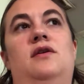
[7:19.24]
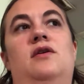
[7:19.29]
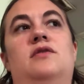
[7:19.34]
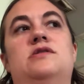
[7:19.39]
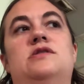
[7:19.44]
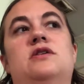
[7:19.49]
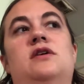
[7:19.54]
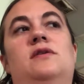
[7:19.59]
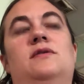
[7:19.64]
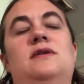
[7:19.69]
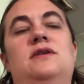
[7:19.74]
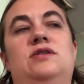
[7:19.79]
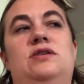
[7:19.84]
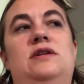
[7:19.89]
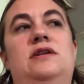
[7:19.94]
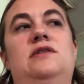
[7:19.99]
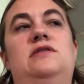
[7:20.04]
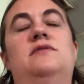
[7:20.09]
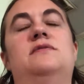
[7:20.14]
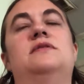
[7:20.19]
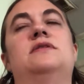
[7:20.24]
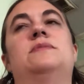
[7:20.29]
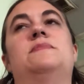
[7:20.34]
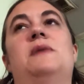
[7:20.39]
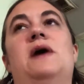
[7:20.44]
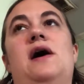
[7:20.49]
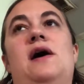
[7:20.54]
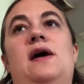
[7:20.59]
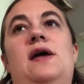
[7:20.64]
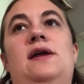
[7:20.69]
start listening to his
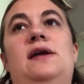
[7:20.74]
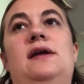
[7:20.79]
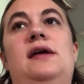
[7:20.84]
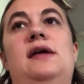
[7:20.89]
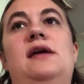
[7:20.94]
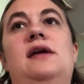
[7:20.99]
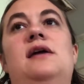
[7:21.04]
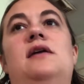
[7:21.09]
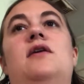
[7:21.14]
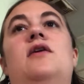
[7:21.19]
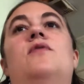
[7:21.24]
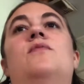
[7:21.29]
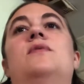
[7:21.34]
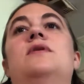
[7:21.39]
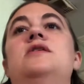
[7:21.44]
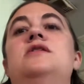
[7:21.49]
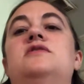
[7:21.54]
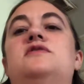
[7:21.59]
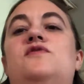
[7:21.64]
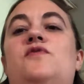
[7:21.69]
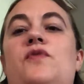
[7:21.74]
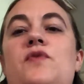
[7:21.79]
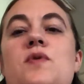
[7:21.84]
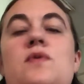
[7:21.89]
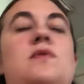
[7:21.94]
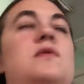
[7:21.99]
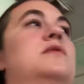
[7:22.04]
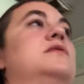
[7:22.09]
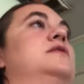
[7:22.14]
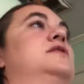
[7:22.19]
body and know when he's
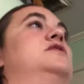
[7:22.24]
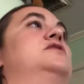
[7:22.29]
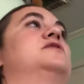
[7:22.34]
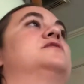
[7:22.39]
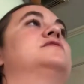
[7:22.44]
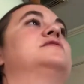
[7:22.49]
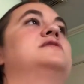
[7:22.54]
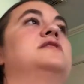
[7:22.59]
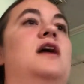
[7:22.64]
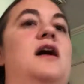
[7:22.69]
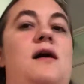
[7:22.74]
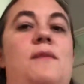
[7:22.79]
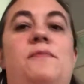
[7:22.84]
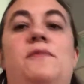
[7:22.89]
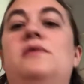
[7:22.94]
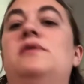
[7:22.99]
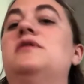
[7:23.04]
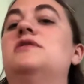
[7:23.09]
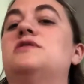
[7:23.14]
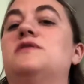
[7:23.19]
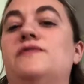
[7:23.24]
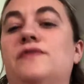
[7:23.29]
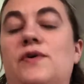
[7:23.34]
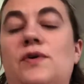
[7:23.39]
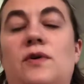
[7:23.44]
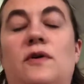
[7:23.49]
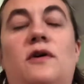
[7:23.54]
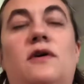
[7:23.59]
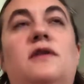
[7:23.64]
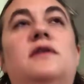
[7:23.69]
full and just stop when he's
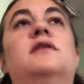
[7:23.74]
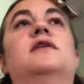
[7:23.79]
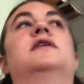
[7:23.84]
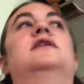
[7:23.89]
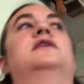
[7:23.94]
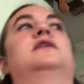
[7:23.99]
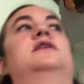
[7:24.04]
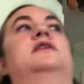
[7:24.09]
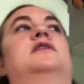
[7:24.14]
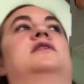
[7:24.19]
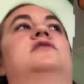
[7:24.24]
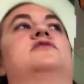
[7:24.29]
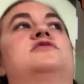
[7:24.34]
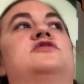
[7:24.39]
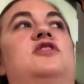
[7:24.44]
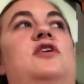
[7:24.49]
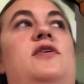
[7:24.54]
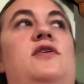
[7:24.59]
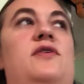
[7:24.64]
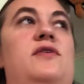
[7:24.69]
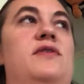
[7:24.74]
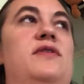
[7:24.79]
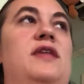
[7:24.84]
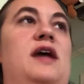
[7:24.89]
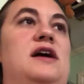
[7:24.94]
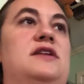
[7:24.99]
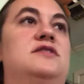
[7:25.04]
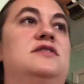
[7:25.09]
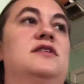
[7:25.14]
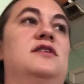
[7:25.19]
full. So
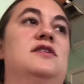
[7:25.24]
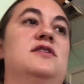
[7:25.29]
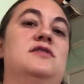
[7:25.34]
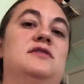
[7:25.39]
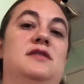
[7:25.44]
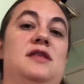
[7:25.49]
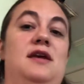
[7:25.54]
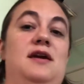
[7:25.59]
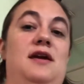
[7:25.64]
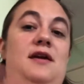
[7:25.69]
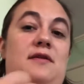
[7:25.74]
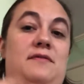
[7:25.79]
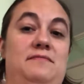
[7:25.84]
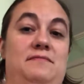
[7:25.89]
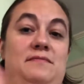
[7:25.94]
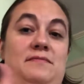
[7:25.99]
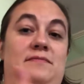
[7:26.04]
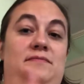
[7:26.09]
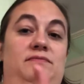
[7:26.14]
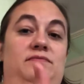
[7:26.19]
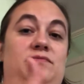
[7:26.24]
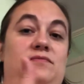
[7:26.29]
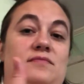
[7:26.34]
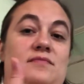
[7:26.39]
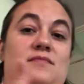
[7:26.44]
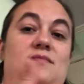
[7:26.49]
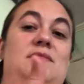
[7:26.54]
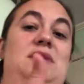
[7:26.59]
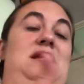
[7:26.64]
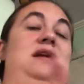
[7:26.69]
that's a good thing.
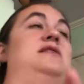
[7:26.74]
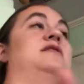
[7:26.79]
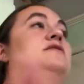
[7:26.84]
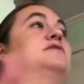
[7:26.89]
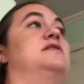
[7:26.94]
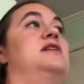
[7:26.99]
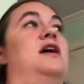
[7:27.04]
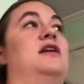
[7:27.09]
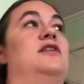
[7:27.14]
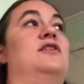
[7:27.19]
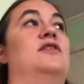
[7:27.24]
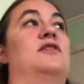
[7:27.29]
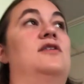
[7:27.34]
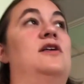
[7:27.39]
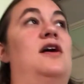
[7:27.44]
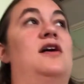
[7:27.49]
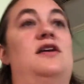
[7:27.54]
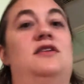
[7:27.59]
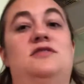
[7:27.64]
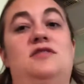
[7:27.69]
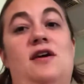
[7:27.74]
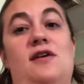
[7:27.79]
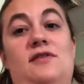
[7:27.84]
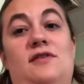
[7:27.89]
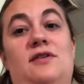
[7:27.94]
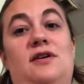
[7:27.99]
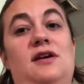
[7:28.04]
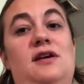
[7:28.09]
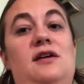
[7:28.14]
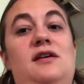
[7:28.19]
Like I said, you're not as
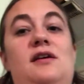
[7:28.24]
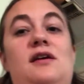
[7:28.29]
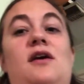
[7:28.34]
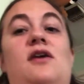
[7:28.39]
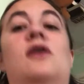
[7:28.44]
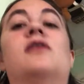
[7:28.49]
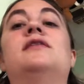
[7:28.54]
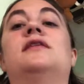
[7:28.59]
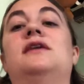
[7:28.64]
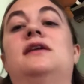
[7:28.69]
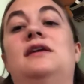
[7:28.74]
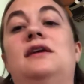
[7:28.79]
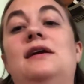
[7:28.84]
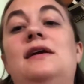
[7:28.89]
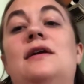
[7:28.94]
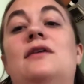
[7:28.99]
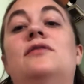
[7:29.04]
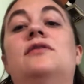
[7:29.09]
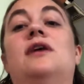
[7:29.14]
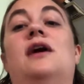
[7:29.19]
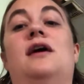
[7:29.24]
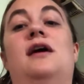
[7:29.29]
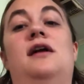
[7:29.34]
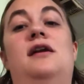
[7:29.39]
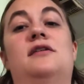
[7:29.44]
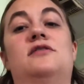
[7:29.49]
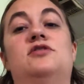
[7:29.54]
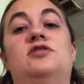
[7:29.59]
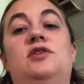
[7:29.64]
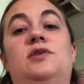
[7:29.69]
hungry on the keto diet
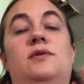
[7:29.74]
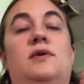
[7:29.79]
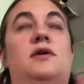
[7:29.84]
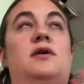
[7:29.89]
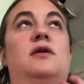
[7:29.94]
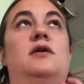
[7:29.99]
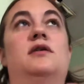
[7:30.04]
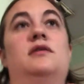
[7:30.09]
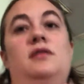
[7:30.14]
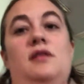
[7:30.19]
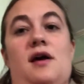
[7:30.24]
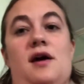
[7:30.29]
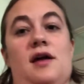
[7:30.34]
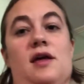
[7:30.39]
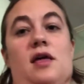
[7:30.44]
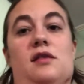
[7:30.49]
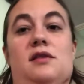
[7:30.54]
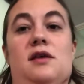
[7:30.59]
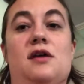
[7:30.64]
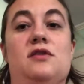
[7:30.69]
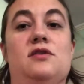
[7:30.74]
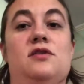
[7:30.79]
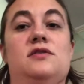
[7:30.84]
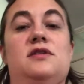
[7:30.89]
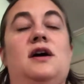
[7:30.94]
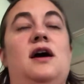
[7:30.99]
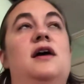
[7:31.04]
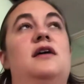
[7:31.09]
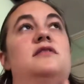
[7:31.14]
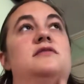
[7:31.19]
as you are on like the other
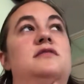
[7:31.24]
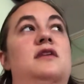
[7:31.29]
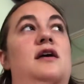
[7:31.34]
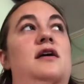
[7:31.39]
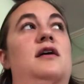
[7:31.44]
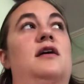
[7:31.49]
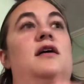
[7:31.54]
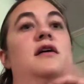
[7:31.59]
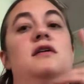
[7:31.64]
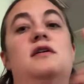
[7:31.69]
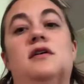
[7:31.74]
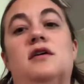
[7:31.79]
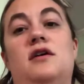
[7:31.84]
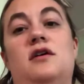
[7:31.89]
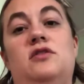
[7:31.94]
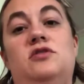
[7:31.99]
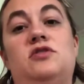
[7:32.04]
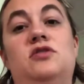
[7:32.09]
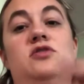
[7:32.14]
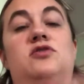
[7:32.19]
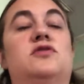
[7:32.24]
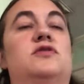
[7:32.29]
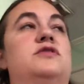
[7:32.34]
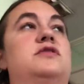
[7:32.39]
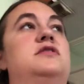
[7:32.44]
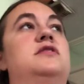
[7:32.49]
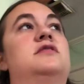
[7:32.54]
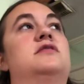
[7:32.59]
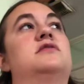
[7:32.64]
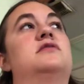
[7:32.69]
diets like
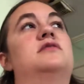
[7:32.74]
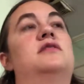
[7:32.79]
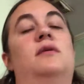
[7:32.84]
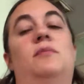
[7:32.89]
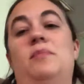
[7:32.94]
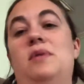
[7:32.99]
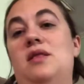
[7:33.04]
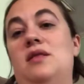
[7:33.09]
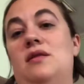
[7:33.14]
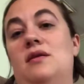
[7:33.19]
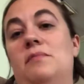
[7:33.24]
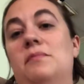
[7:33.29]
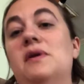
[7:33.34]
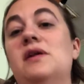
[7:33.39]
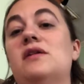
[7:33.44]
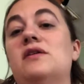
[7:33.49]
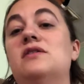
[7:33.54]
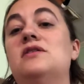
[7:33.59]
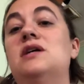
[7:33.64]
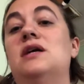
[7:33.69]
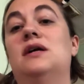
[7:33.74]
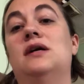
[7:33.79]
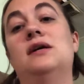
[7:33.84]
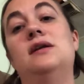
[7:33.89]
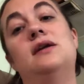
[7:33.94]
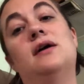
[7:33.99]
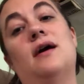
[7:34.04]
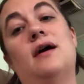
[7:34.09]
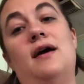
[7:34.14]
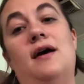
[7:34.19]
Nutrisystem and the military
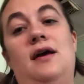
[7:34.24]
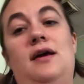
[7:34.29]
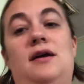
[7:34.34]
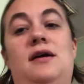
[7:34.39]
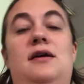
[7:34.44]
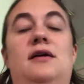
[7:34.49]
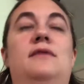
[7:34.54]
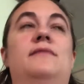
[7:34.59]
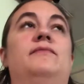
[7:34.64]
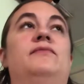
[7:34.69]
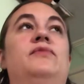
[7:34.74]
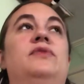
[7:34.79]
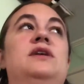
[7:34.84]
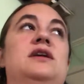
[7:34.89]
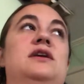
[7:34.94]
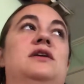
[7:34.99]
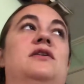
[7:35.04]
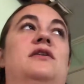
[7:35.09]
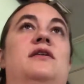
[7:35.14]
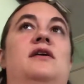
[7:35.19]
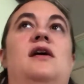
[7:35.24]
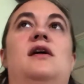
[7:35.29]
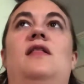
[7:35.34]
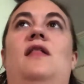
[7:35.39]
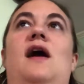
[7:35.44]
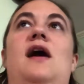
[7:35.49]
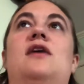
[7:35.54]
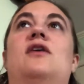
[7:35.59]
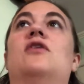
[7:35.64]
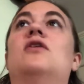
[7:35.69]
diet. You're not
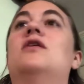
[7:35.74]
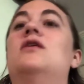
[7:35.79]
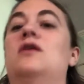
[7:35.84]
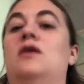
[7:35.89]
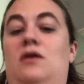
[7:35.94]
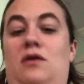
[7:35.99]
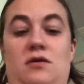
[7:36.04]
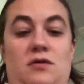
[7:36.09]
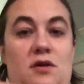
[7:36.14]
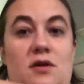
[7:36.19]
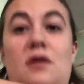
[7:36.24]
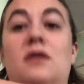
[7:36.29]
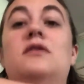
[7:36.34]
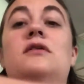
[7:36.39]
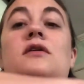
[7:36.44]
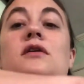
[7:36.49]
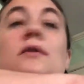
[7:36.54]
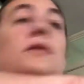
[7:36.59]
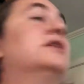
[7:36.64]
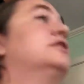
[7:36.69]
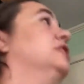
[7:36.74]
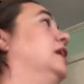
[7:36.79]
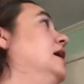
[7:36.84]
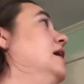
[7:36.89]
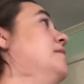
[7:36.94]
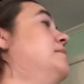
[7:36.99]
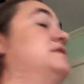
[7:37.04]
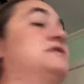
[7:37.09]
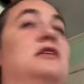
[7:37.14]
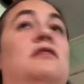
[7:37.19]
like, oh, what
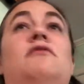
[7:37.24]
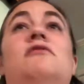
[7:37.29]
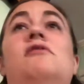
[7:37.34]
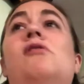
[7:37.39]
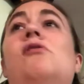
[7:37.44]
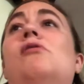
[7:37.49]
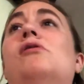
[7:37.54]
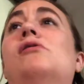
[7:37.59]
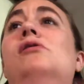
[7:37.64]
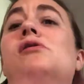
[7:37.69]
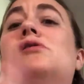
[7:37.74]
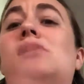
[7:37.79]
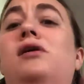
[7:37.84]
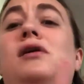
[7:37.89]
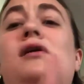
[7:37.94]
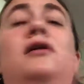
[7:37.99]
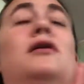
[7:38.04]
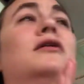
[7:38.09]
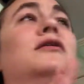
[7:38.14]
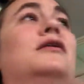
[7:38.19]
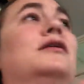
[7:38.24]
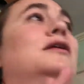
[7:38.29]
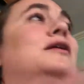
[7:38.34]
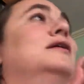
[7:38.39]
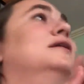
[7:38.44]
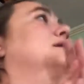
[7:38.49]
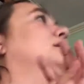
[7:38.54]
time is it? Oh,